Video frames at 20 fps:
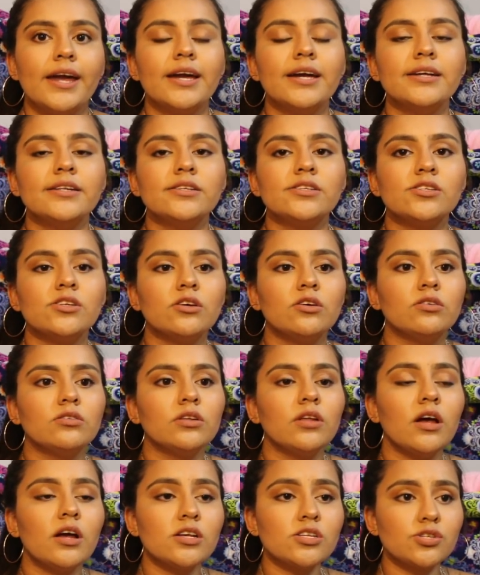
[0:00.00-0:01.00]
And so,
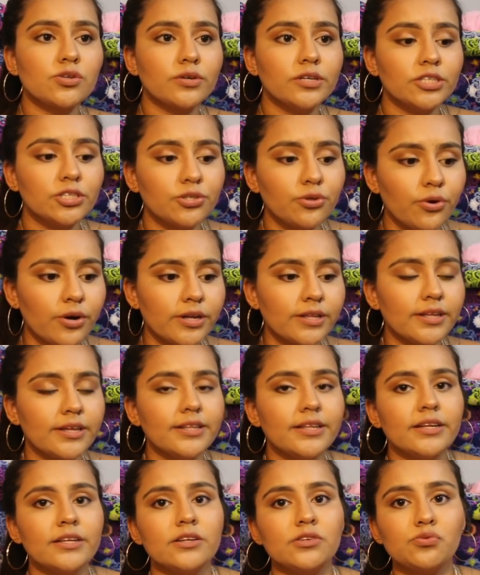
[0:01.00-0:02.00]
long story short,
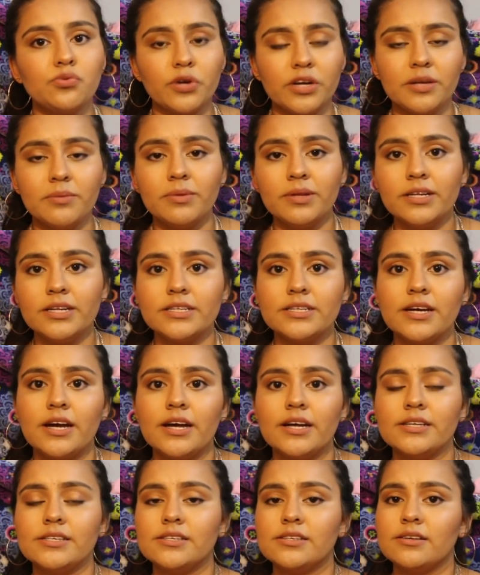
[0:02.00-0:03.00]
they did a 20-minute
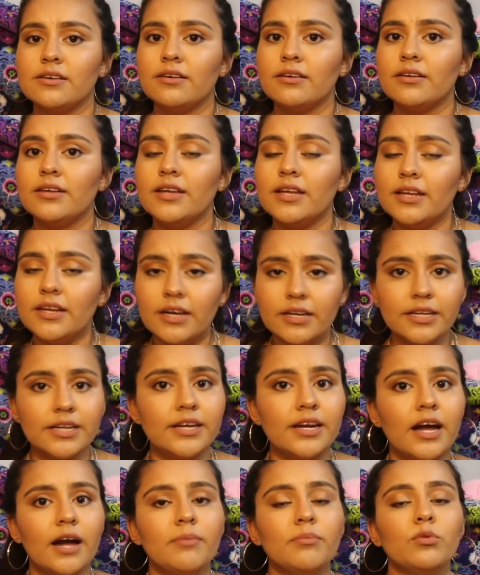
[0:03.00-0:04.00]
test. Nina
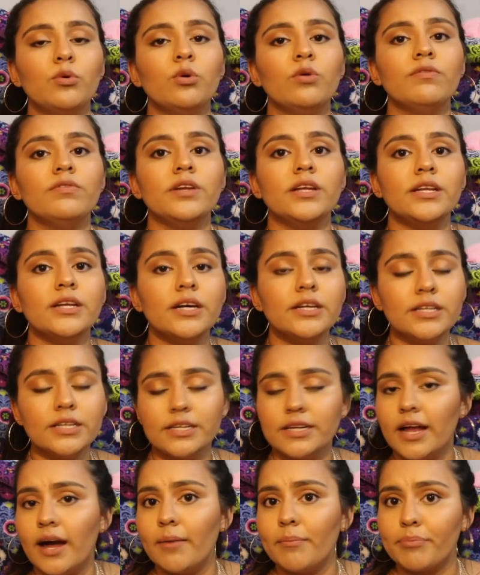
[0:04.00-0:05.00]
did not move. Nina
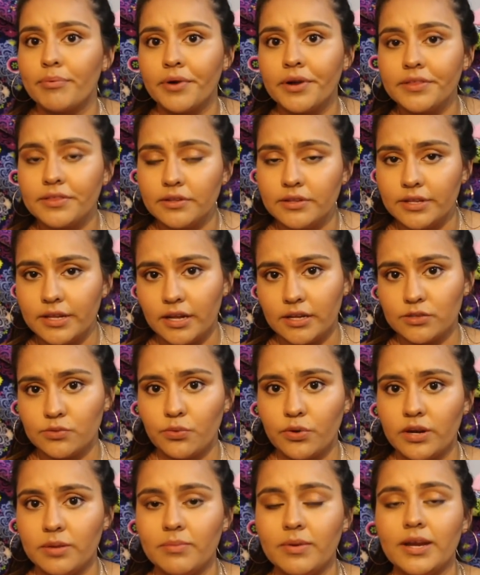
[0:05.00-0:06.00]
did not breathe in that
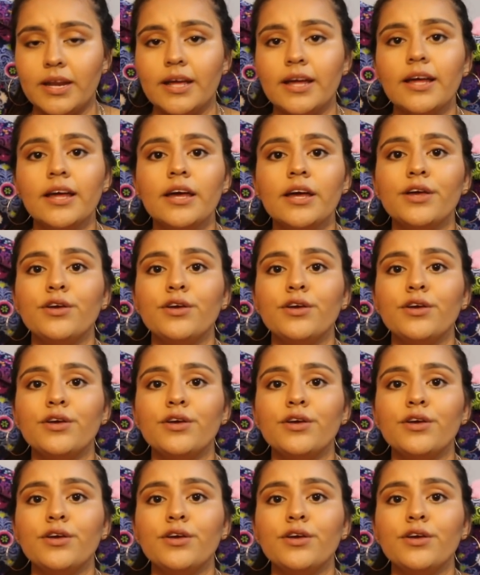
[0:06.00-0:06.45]
20-minute.